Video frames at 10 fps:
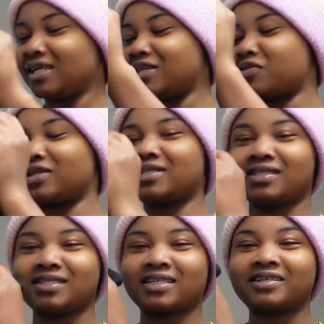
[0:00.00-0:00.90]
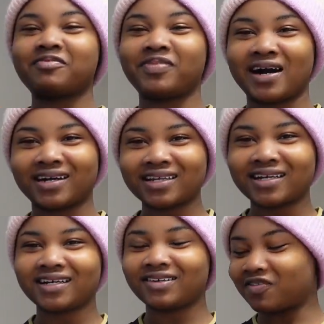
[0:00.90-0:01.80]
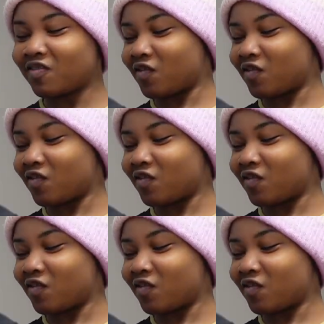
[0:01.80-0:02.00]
The quality is gonna bang, of